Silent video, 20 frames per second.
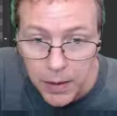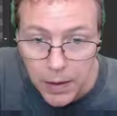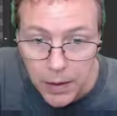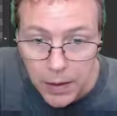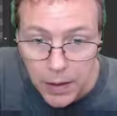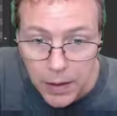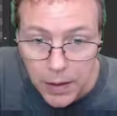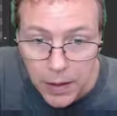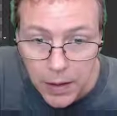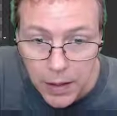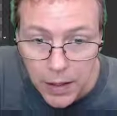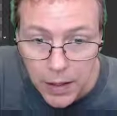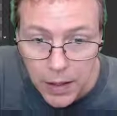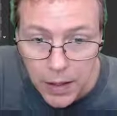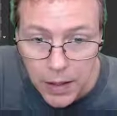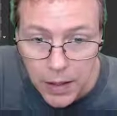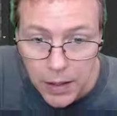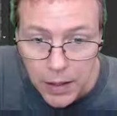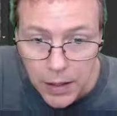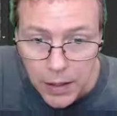
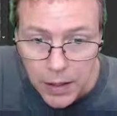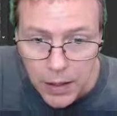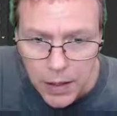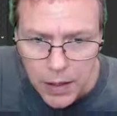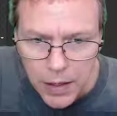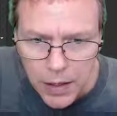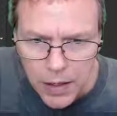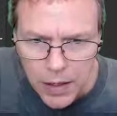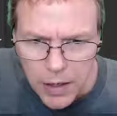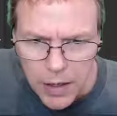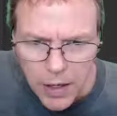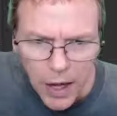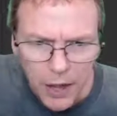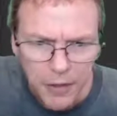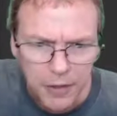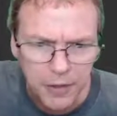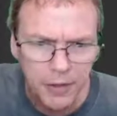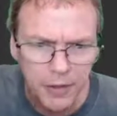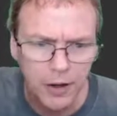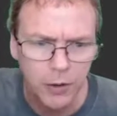Okay, I
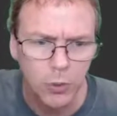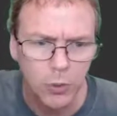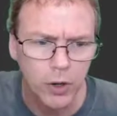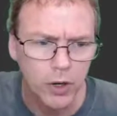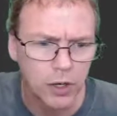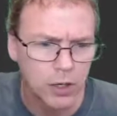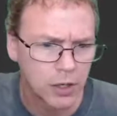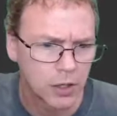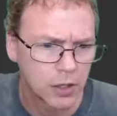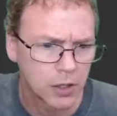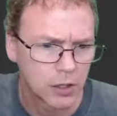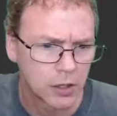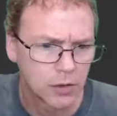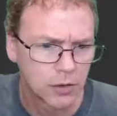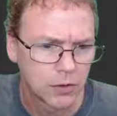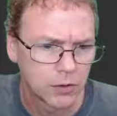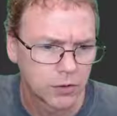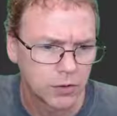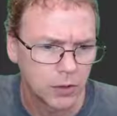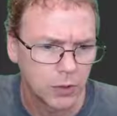think that'll work.
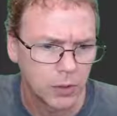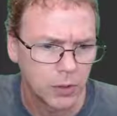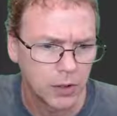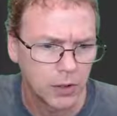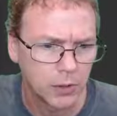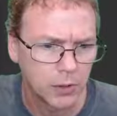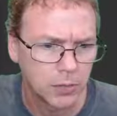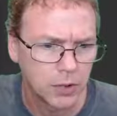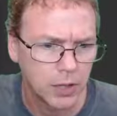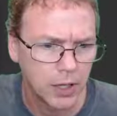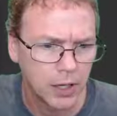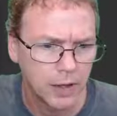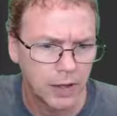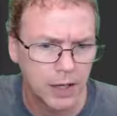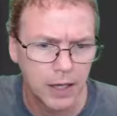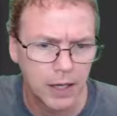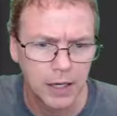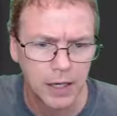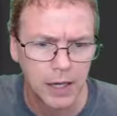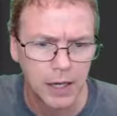So we'll apply
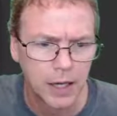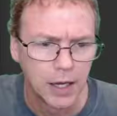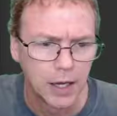that.